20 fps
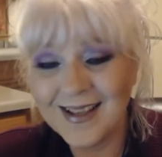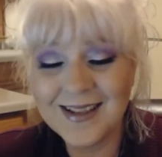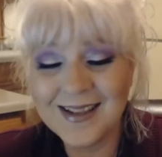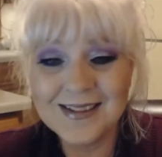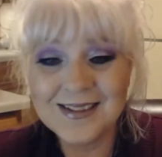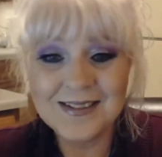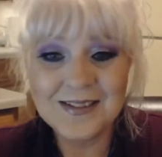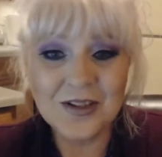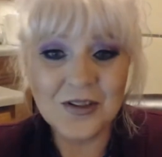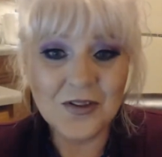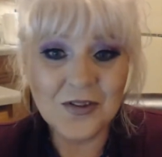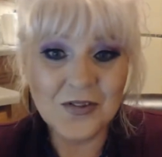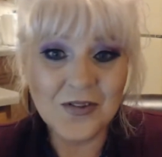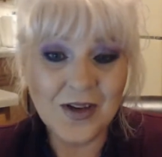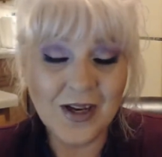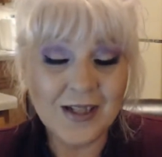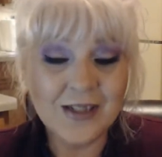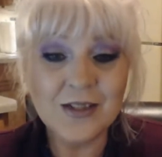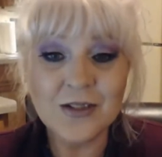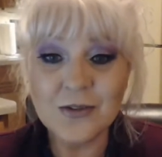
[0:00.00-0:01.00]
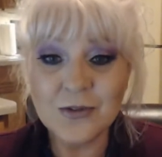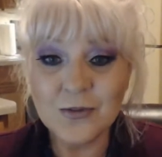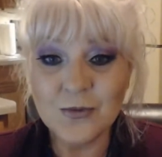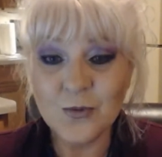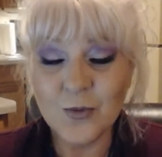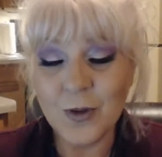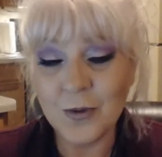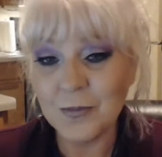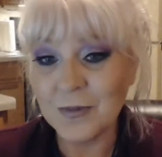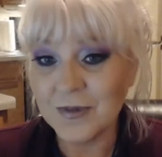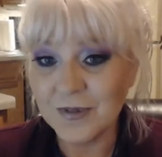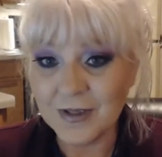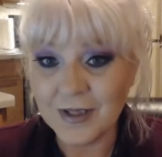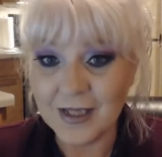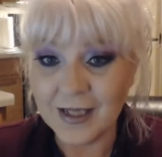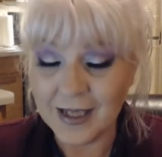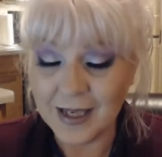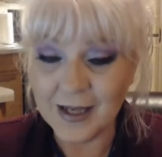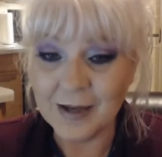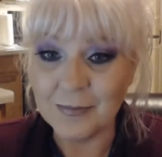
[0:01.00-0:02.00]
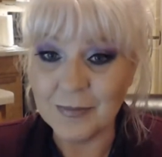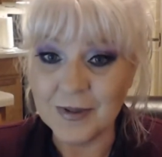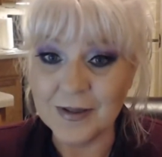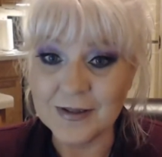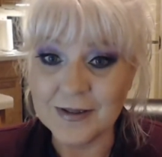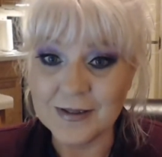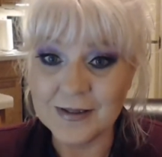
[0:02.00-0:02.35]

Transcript: So I knew what was going to happen.